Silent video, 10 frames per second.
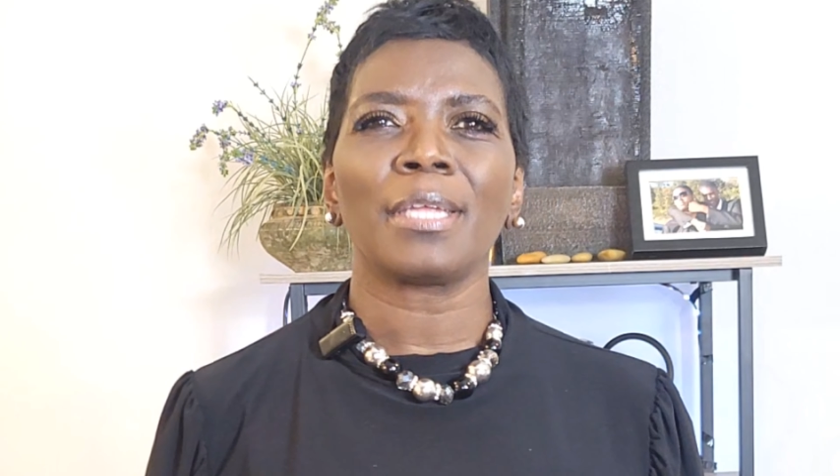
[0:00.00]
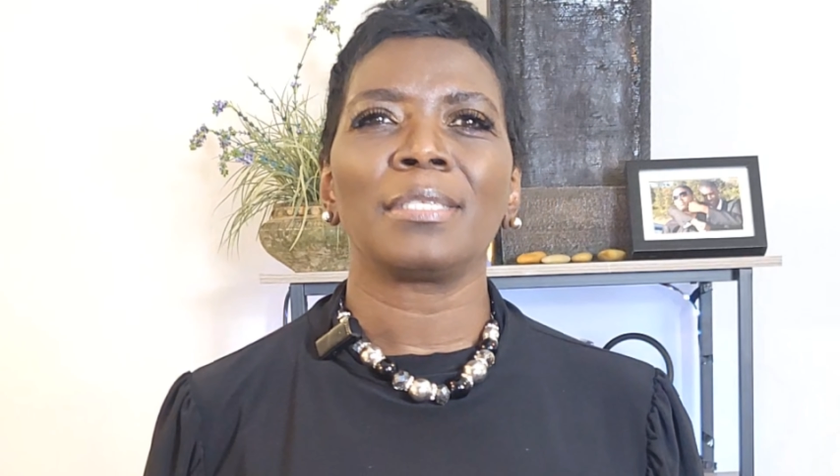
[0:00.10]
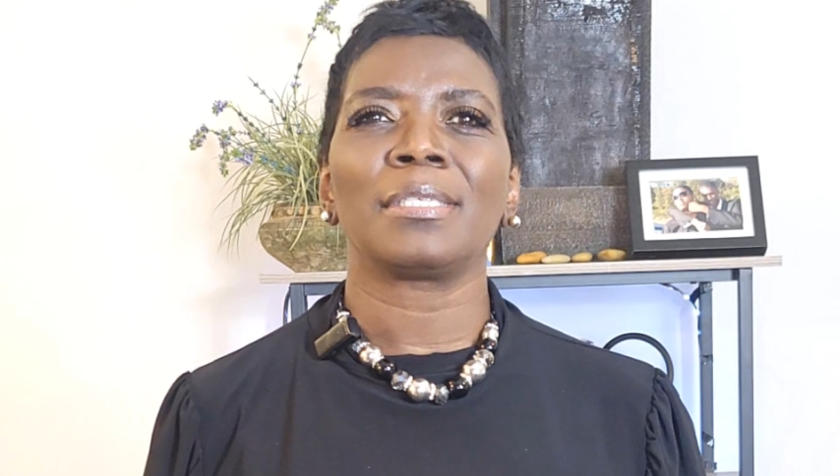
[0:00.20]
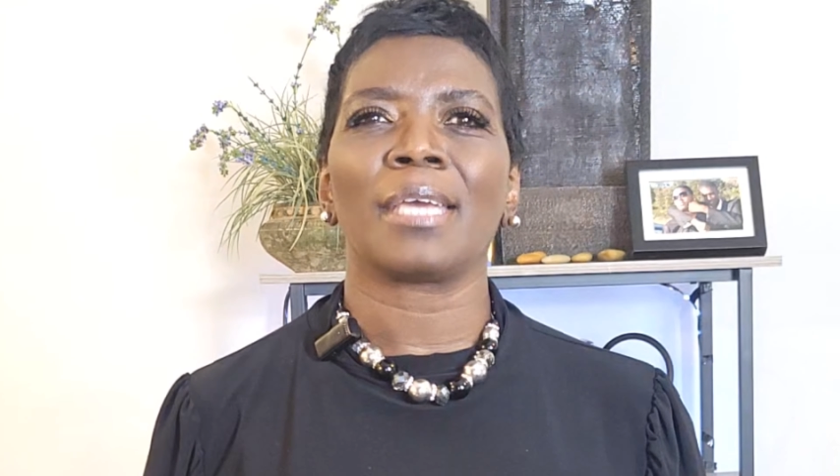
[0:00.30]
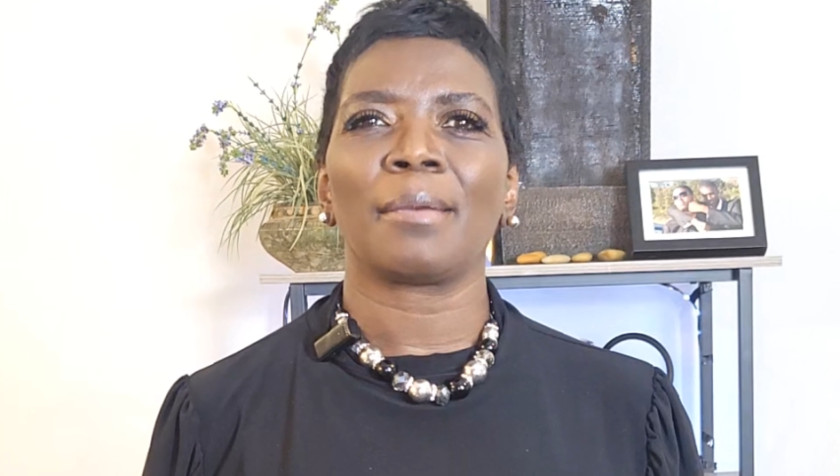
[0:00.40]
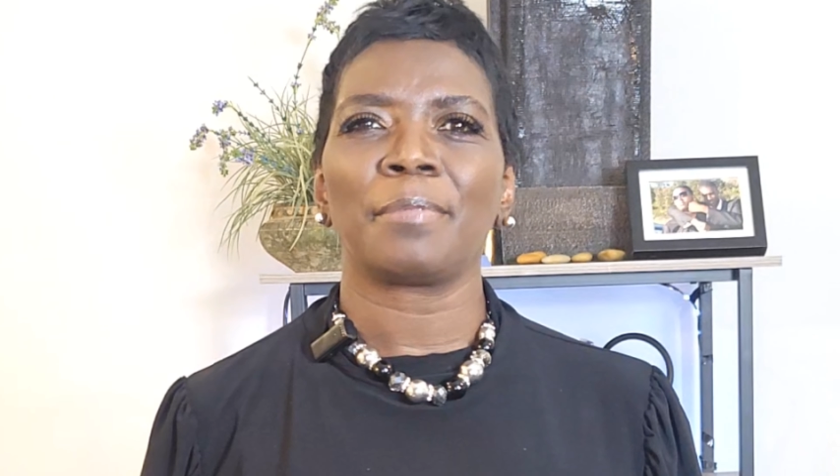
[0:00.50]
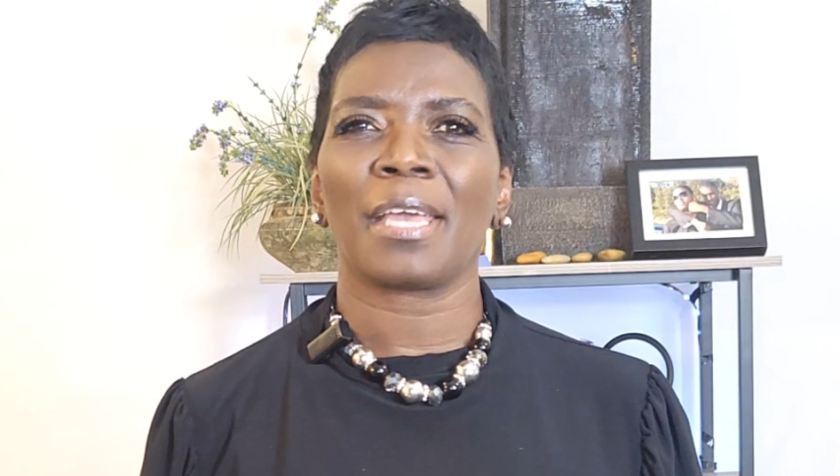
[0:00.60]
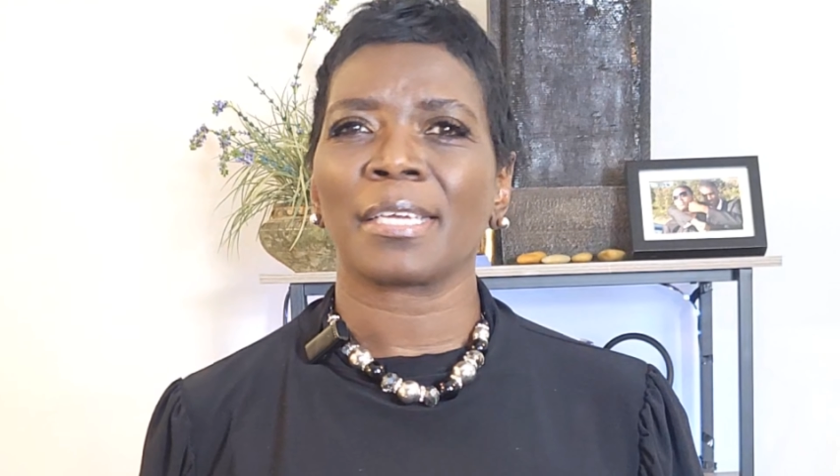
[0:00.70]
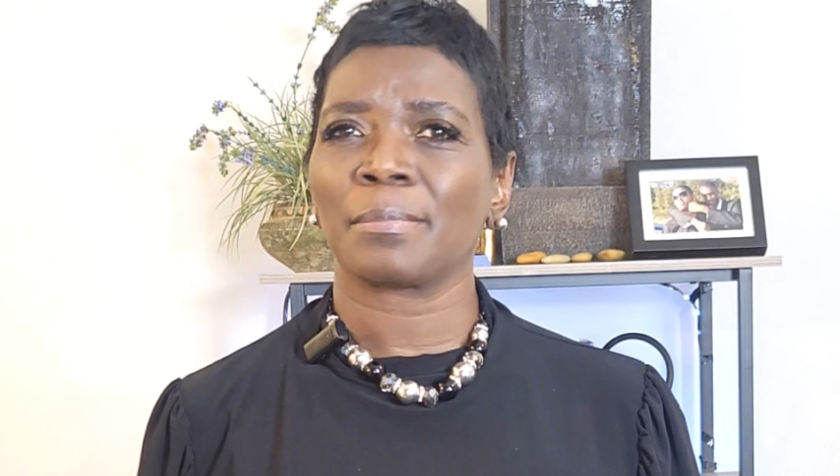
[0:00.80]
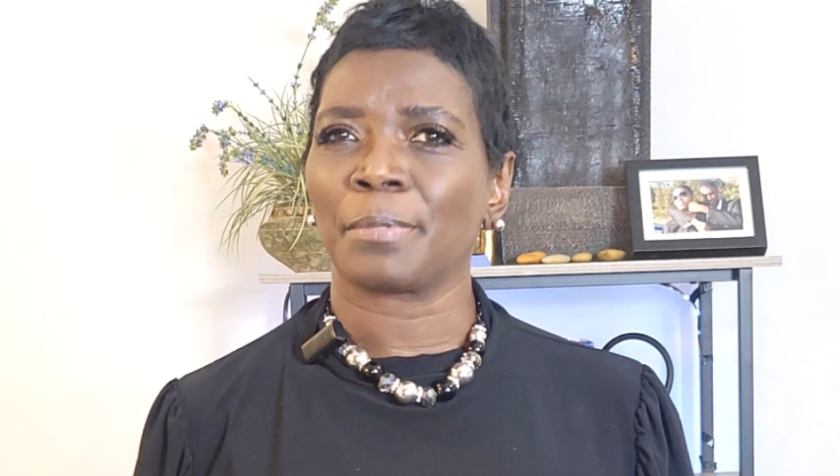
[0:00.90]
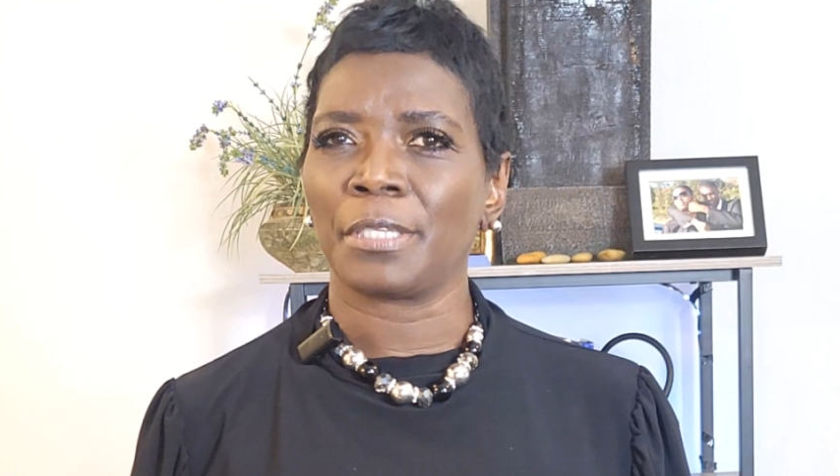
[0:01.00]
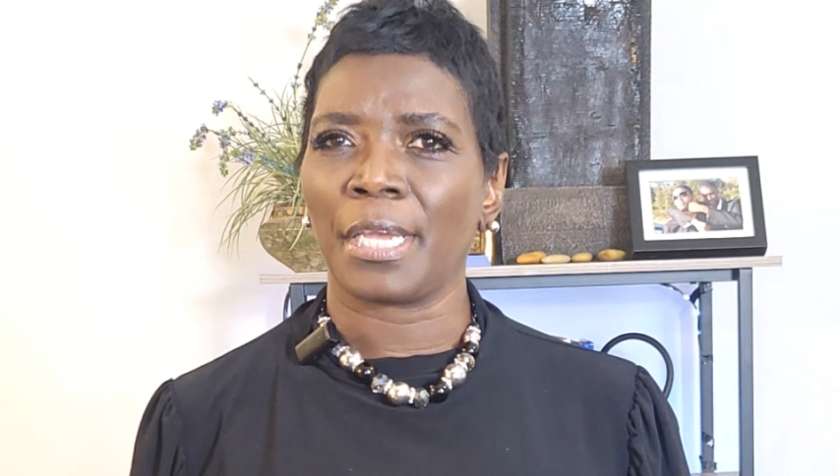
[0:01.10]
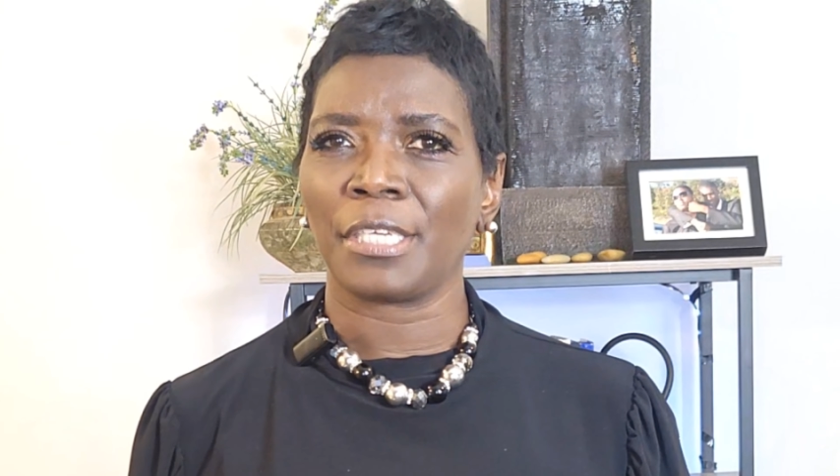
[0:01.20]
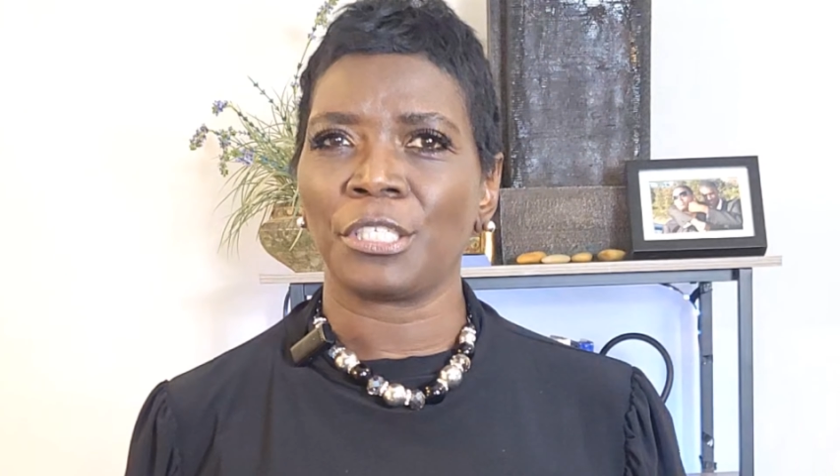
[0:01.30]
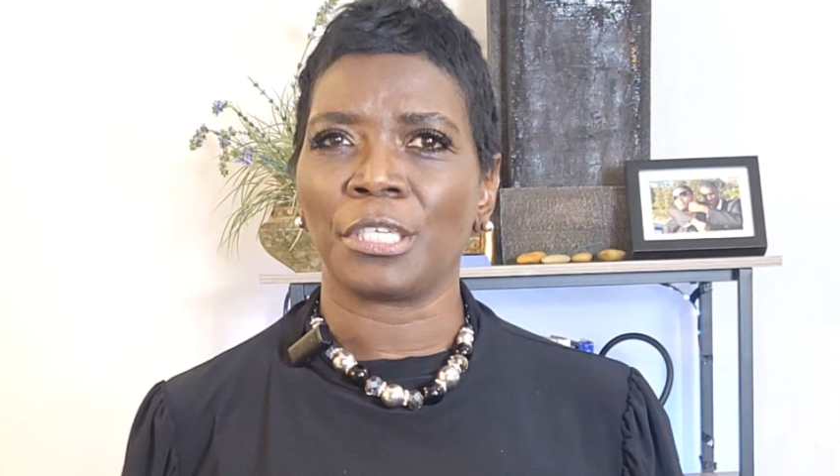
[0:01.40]
in-depth
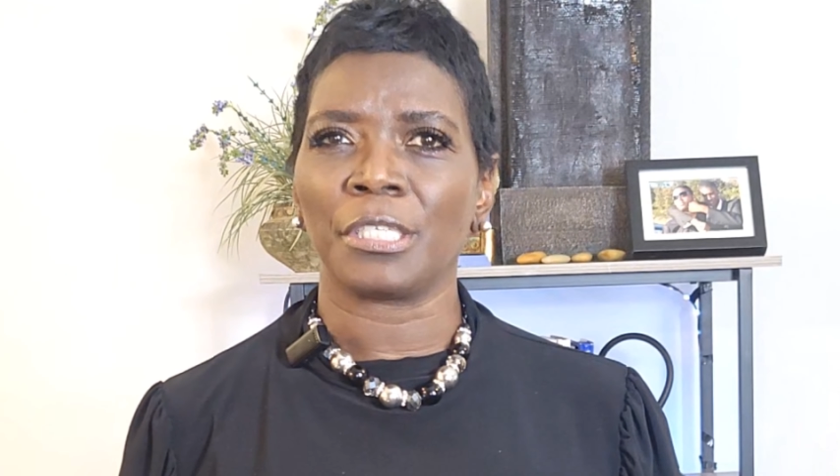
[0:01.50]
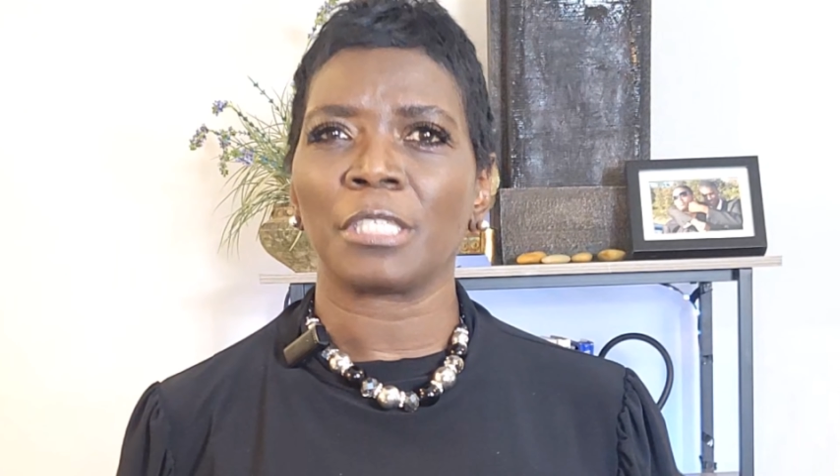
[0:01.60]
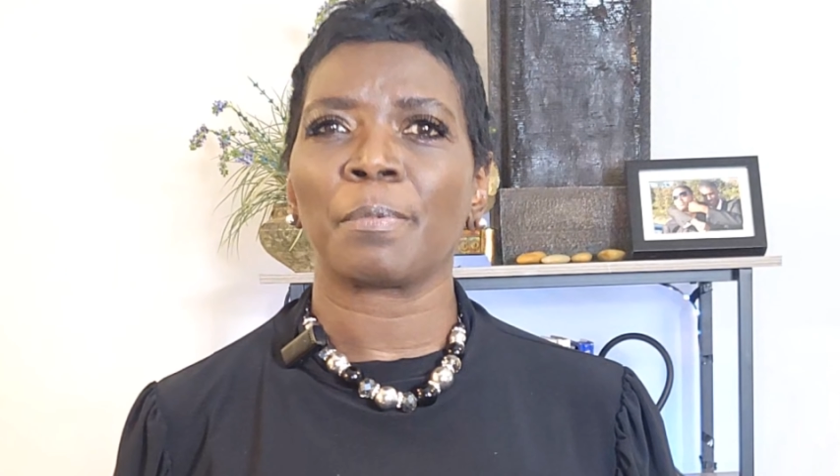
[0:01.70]
explanation,